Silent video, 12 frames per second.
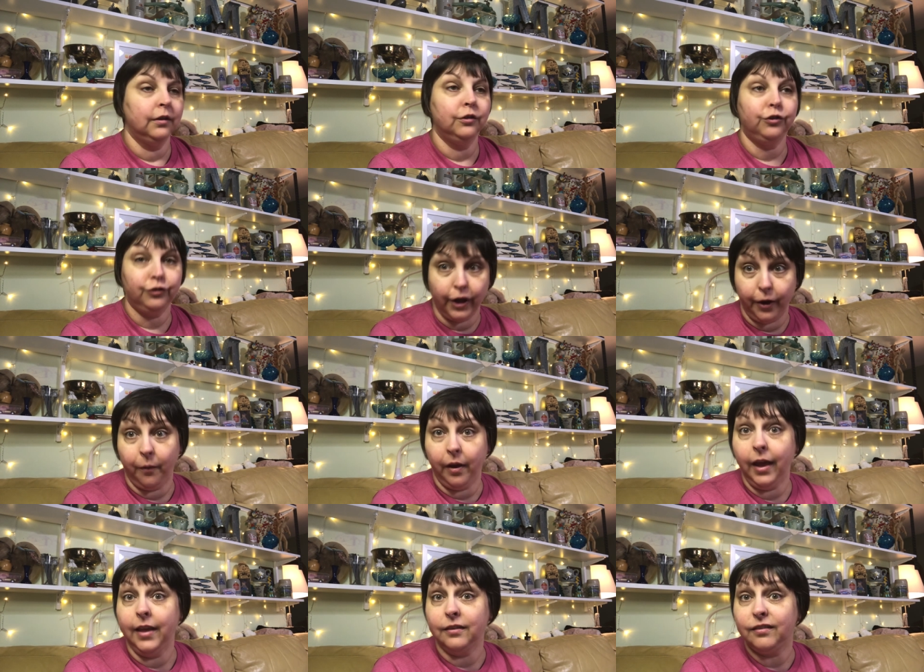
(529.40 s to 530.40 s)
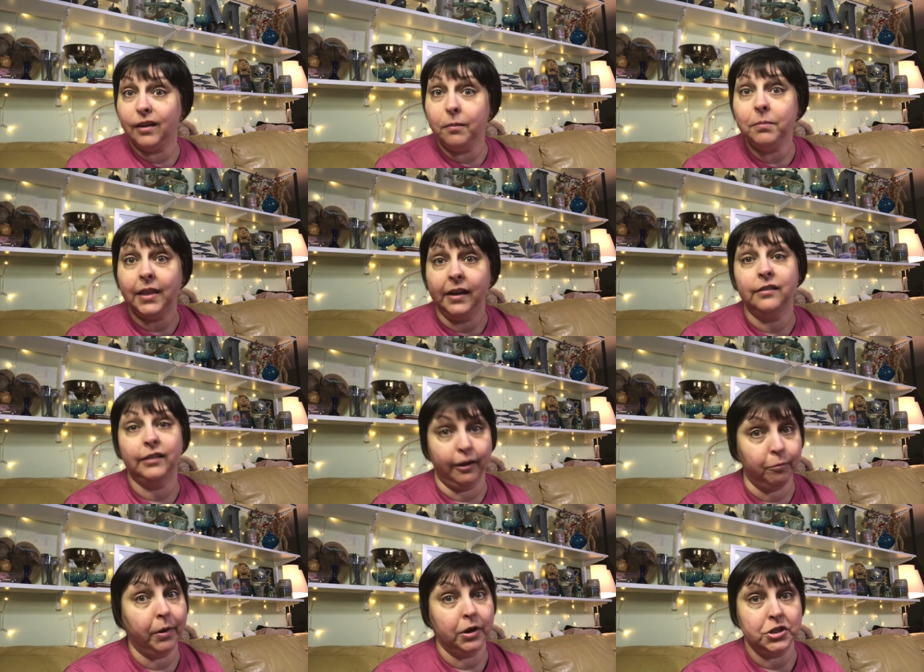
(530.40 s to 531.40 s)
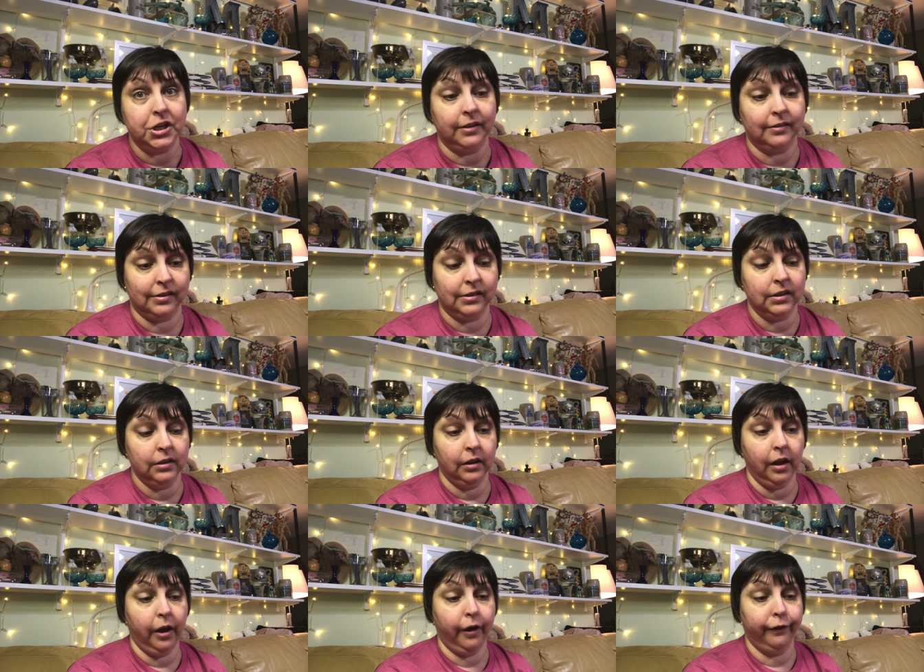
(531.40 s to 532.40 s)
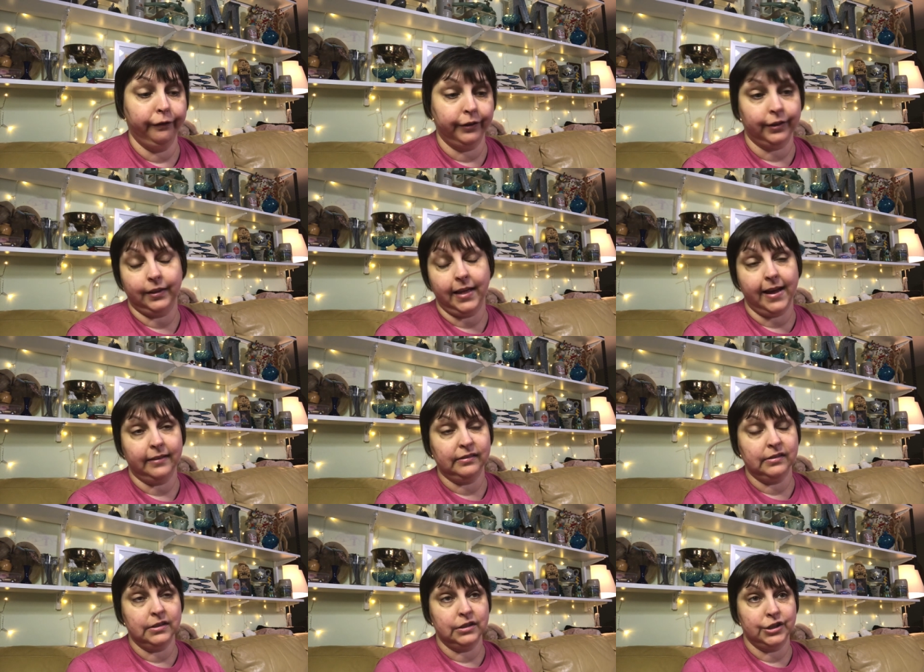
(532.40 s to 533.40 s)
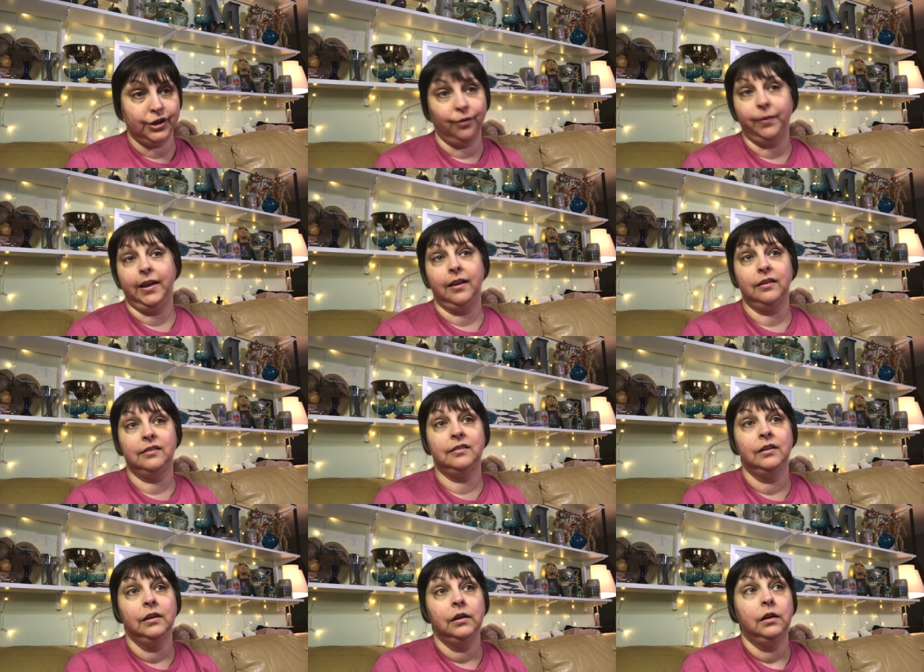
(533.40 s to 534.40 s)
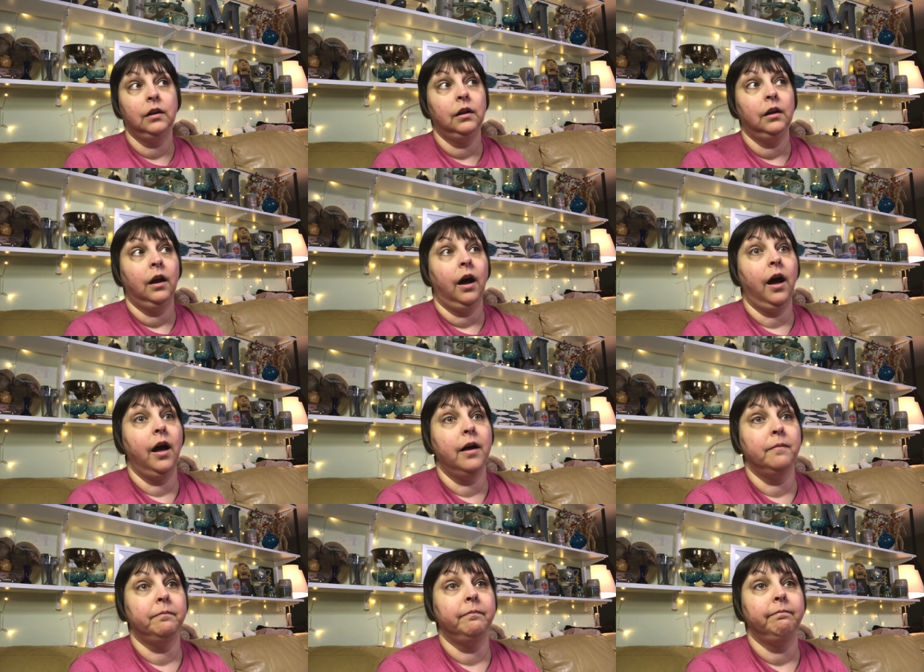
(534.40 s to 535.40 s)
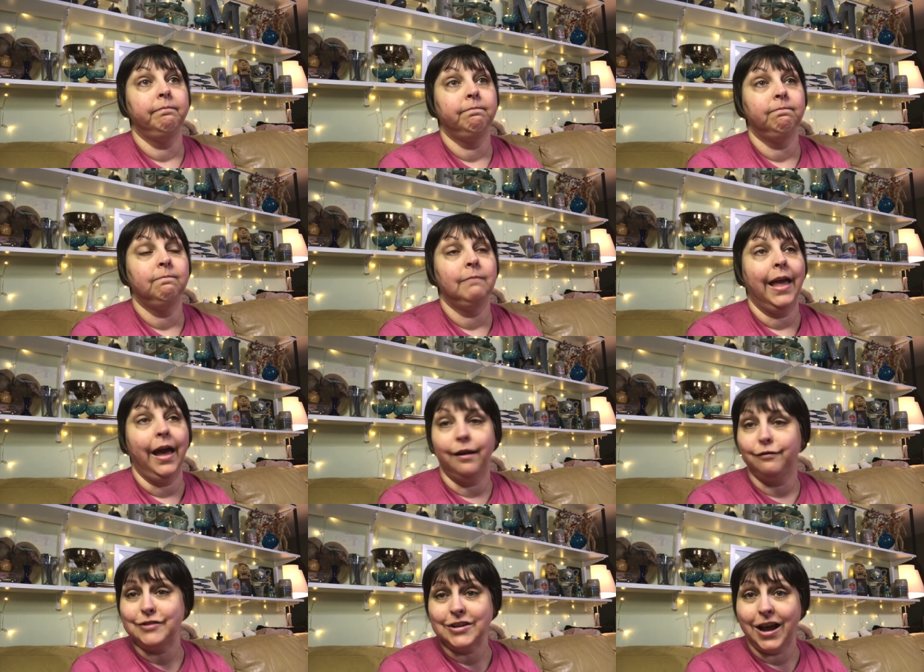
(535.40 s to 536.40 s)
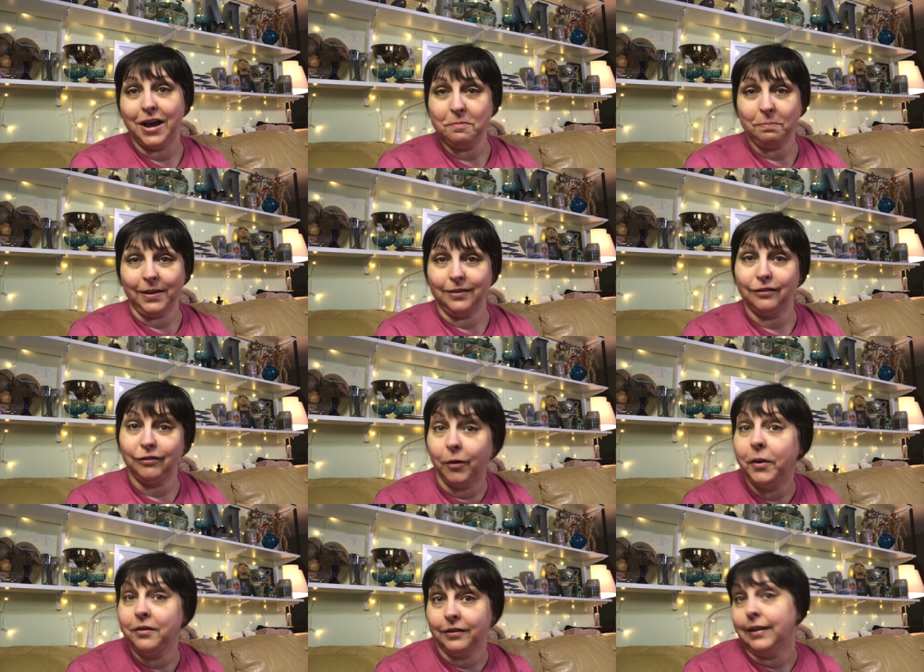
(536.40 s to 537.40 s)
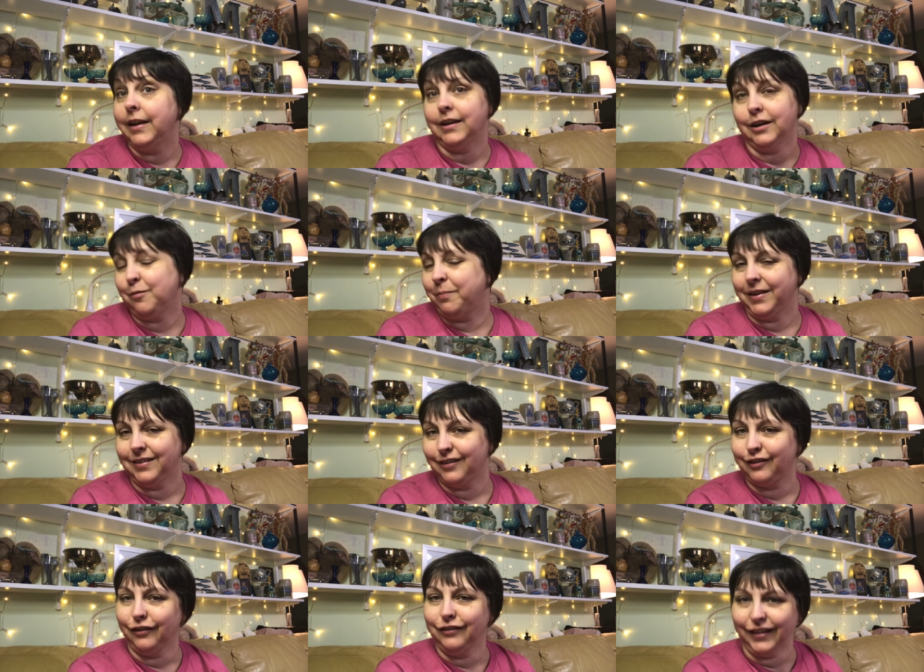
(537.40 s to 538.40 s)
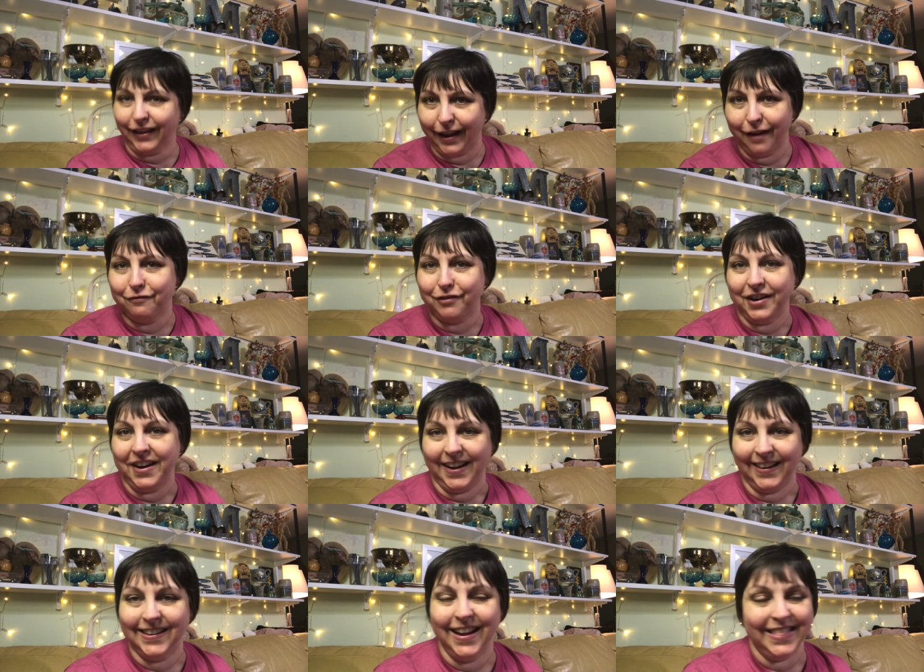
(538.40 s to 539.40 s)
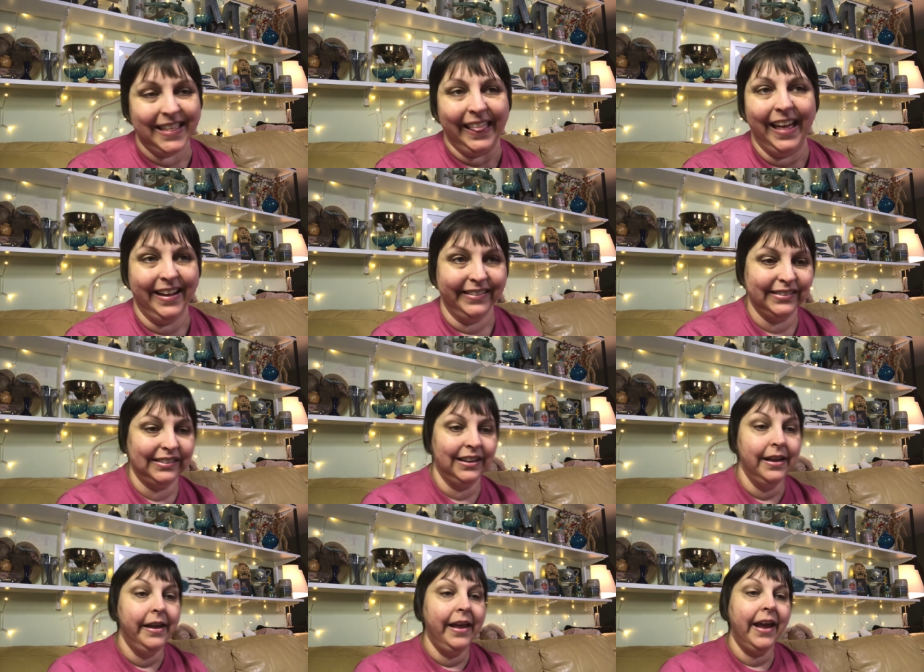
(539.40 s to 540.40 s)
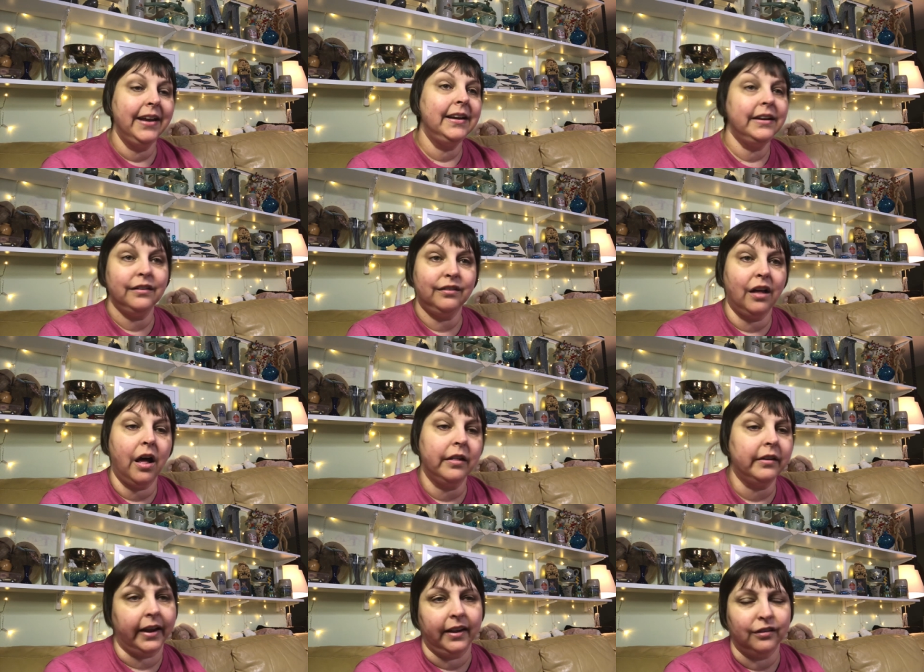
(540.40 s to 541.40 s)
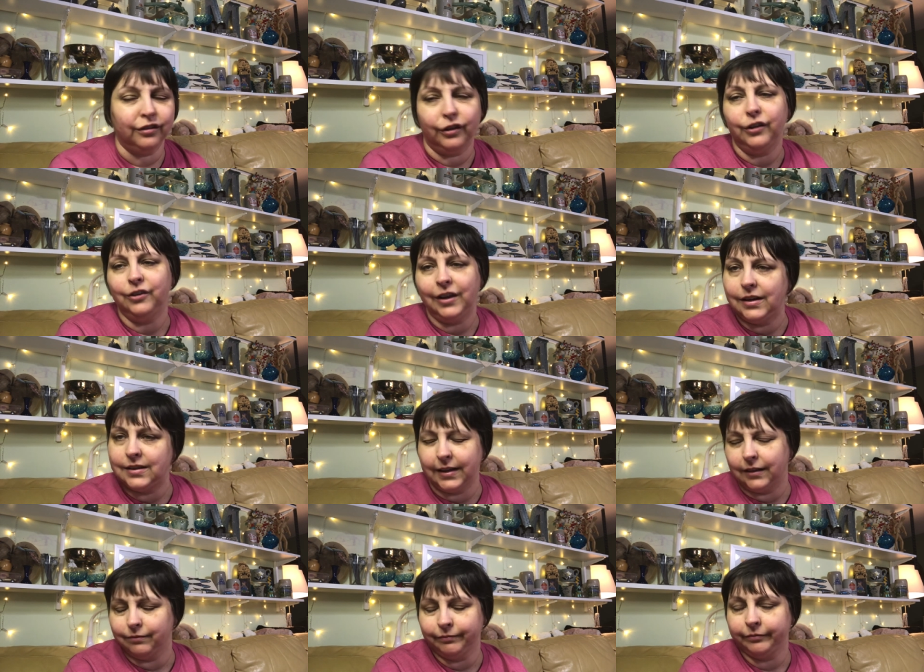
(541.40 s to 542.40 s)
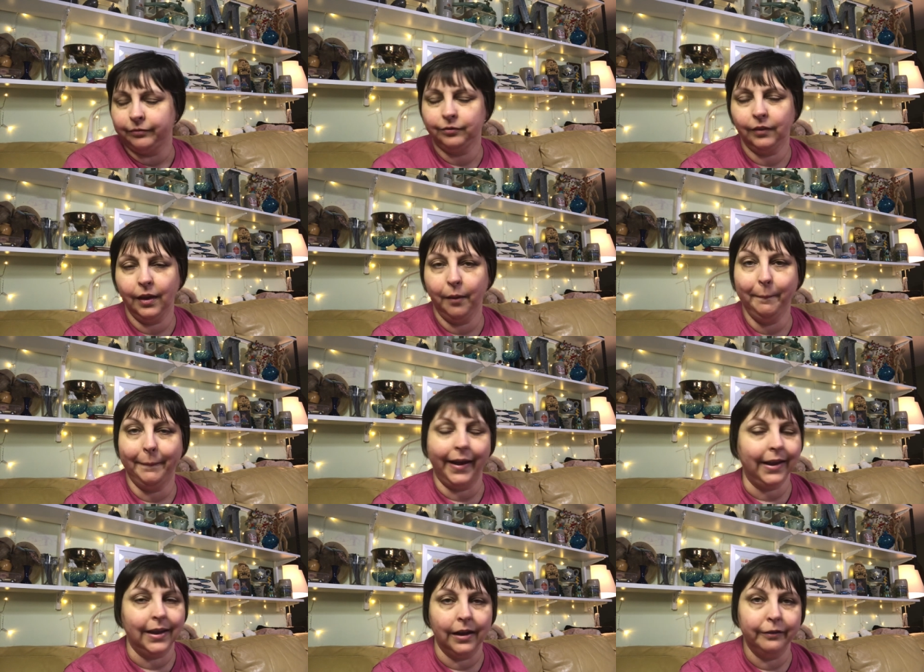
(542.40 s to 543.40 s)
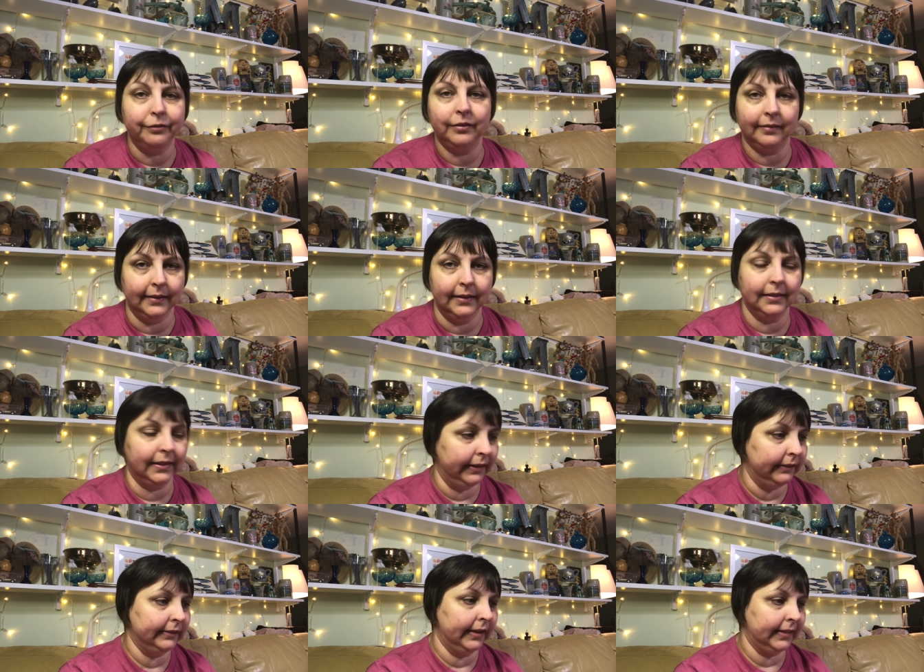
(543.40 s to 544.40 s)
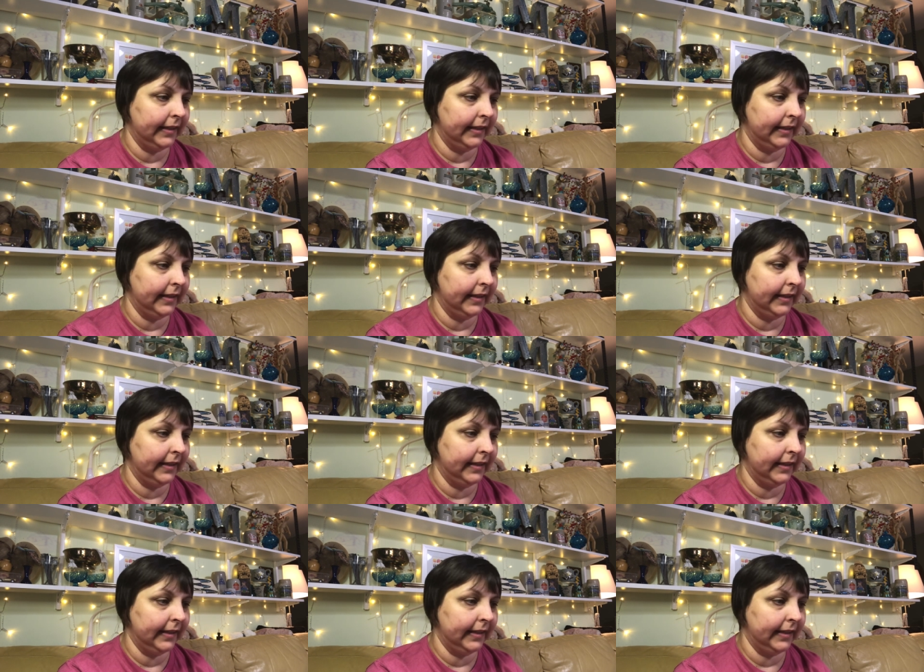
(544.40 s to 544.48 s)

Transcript: so, and some things I purchased over the last two weeks um, have not been sewing related, but certainly comforting nonetheless. And it is the holidays, so you need to buy gifts and things like